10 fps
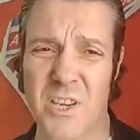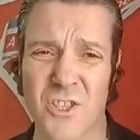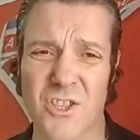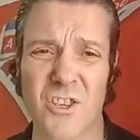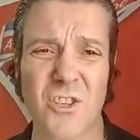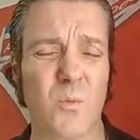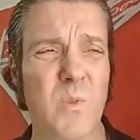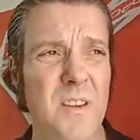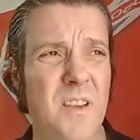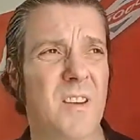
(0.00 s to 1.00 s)
you know
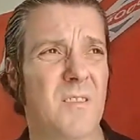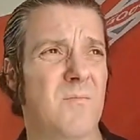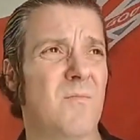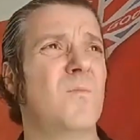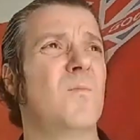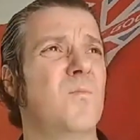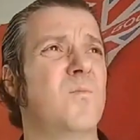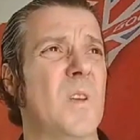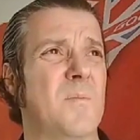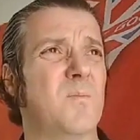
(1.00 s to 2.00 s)
we
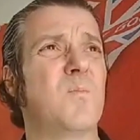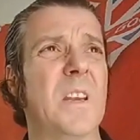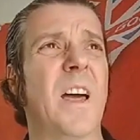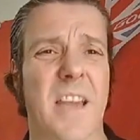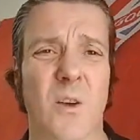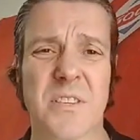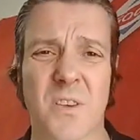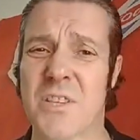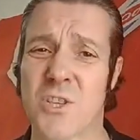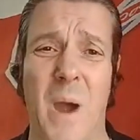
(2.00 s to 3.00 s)
like our
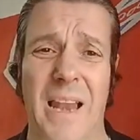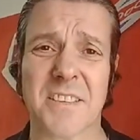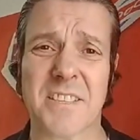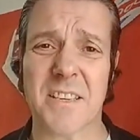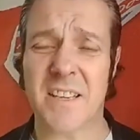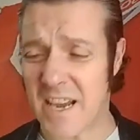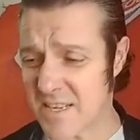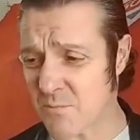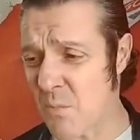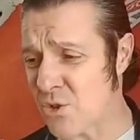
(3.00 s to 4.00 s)
individuality,
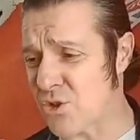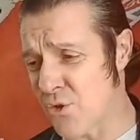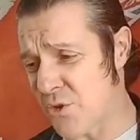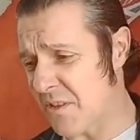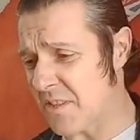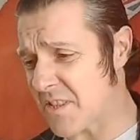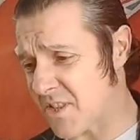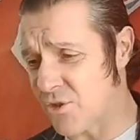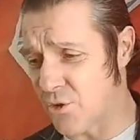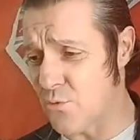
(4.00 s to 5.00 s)
as most unionists
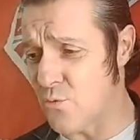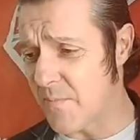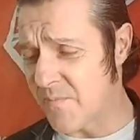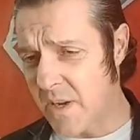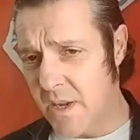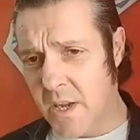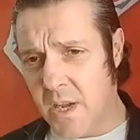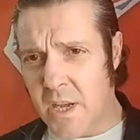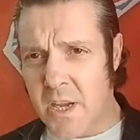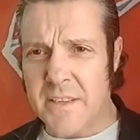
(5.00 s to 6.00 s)
do.
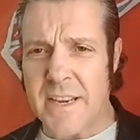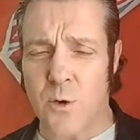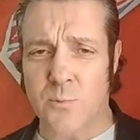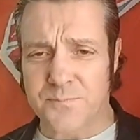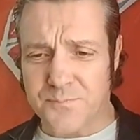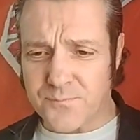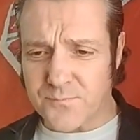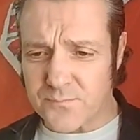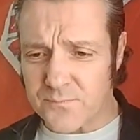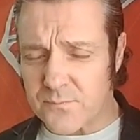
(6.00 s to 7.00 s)
Now,
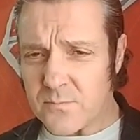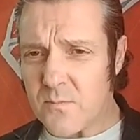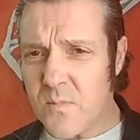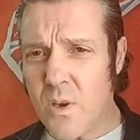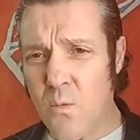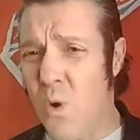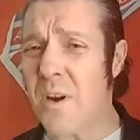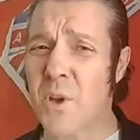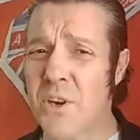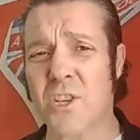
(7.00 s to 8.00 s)
what I'm
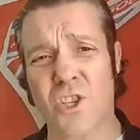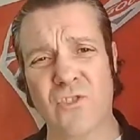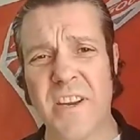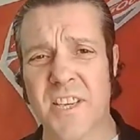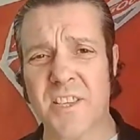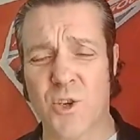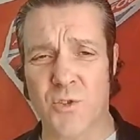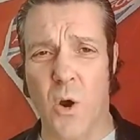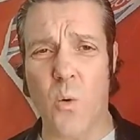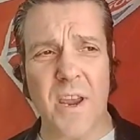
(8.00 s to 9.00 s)
going to go straight into
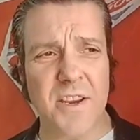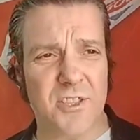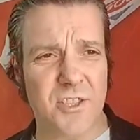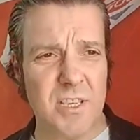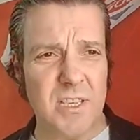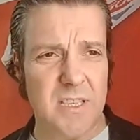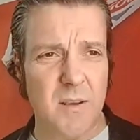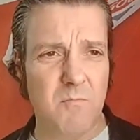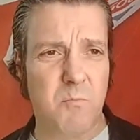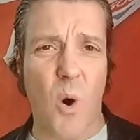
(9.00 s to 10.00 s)
though is the
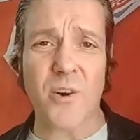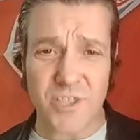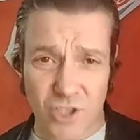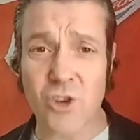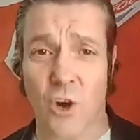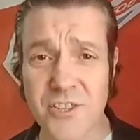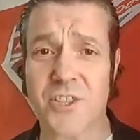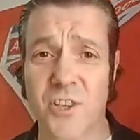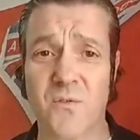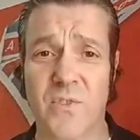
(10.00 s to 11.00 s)
Boris
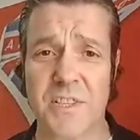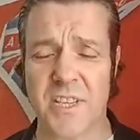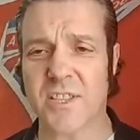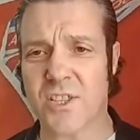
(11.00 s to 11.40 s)
Johnson visit to